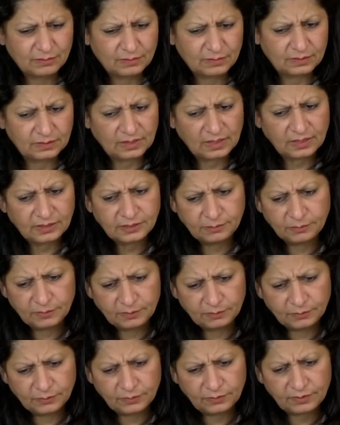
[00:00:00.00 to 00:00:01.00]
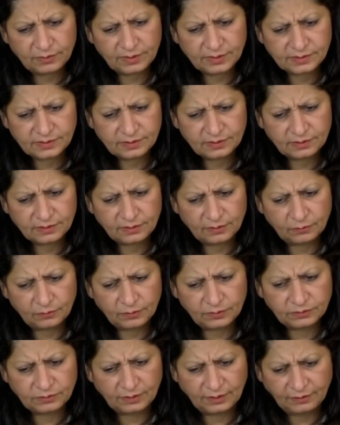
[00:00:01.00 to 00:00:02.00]
It hasn't been progressing. They
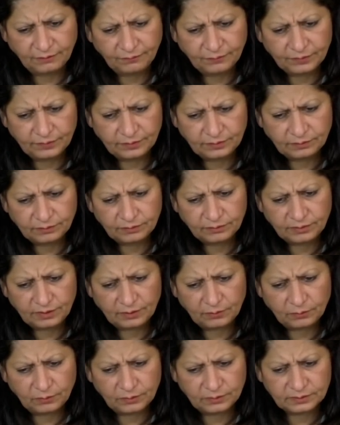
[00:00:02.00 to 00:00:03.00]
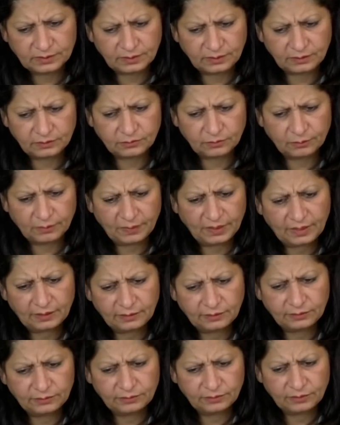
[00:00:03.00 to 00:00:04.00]
want to live with you. They want really to
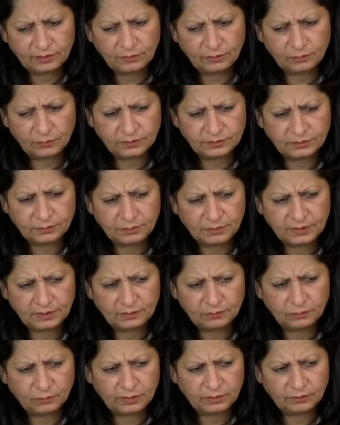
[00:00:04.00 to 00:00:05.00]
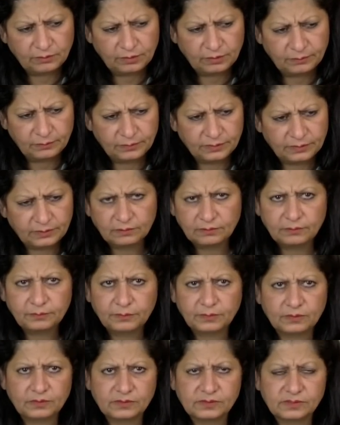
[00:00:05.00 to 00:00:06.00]
marry you. They want to be in one home with you
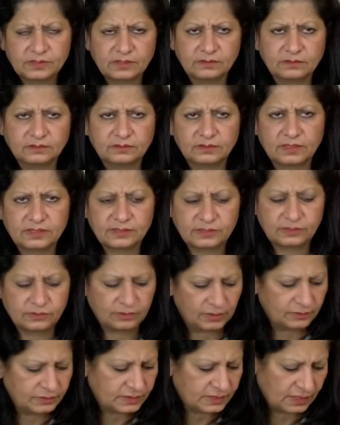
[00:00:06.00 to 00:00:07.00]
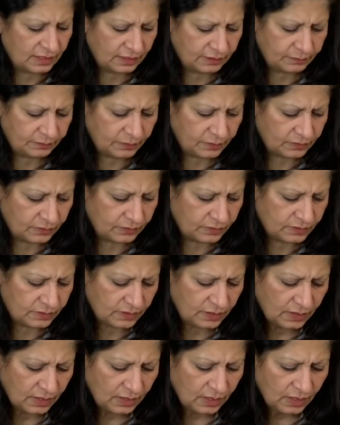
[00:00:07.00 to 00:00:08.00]
because they don't trust you outside because
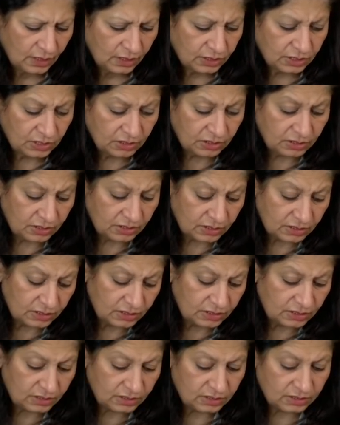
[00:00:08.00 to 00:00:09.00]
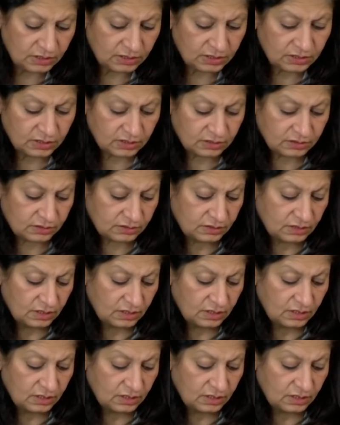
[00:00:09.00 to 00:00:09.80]
you look good and